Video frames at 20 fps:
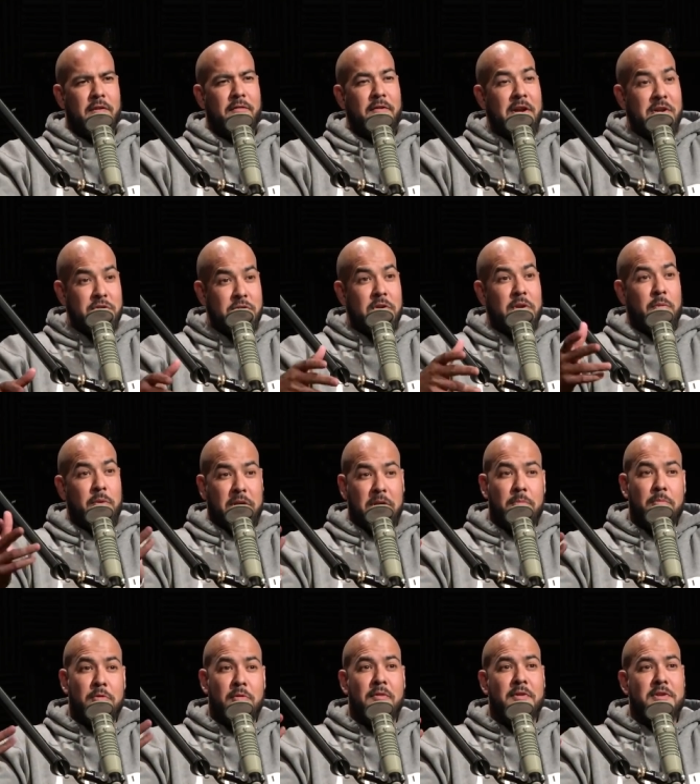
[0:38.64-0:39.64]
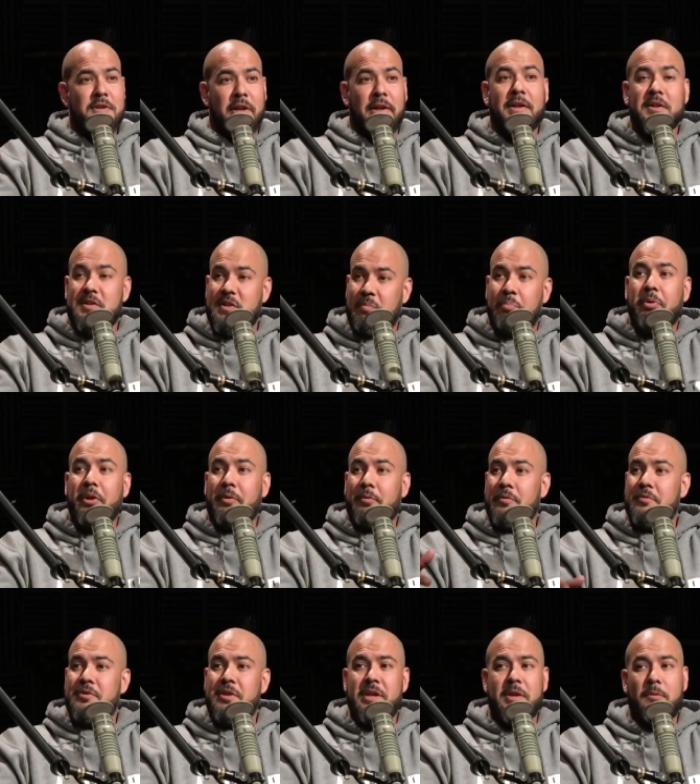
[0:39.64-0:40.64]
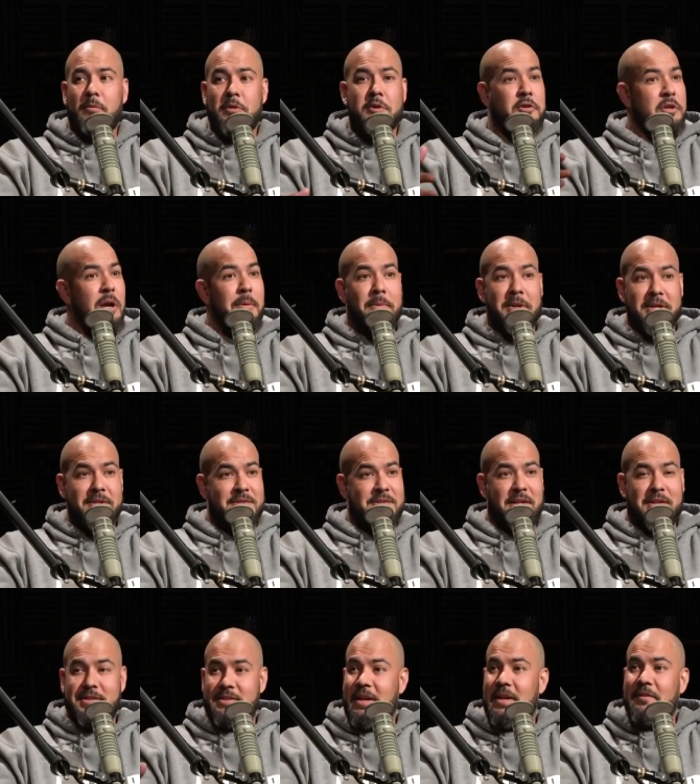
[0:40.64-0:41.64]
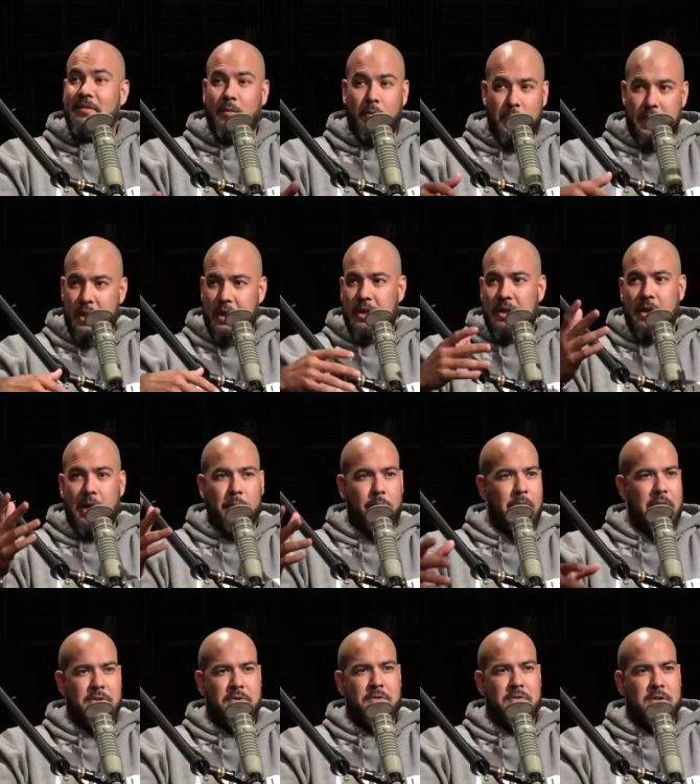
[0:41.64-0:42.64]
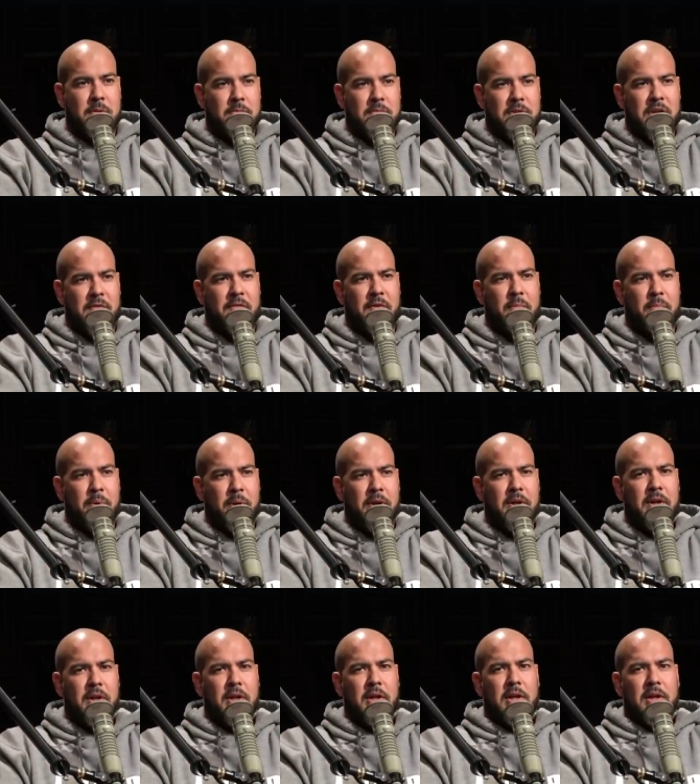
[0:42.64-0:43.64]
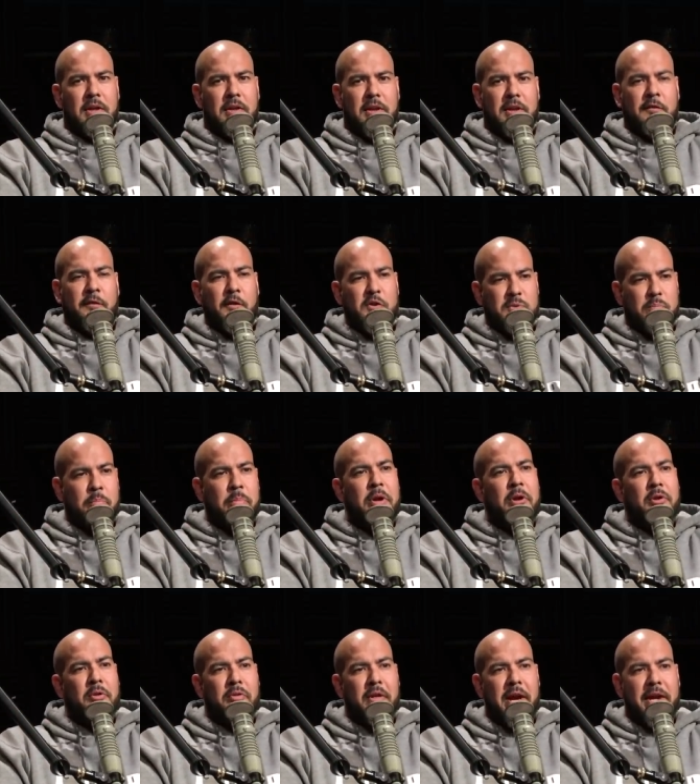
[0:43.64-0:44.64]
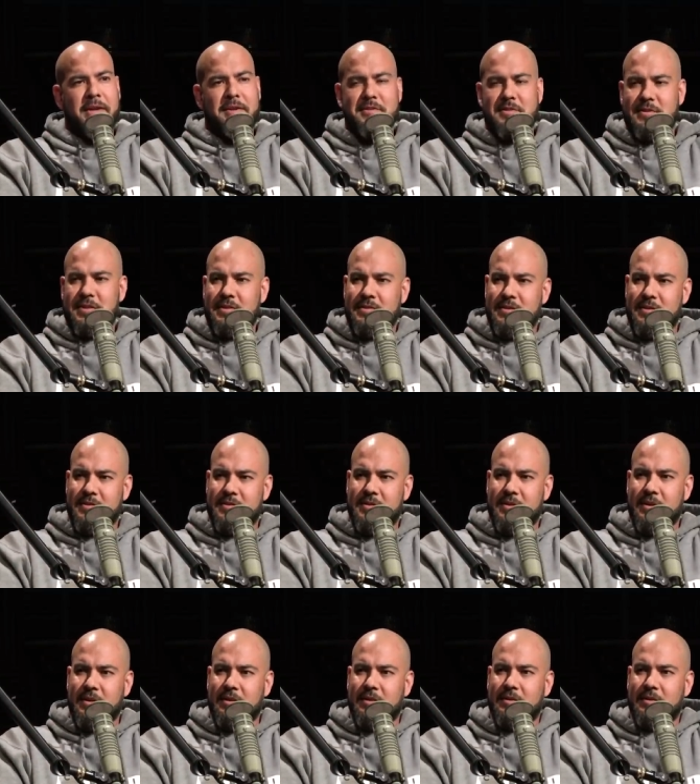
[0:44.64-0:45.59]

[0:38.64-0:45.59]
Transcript: eventually we can move into like a split routine where you're coming in 6 days a week and I write you something different, but let's first build that consistency. Yeah, now that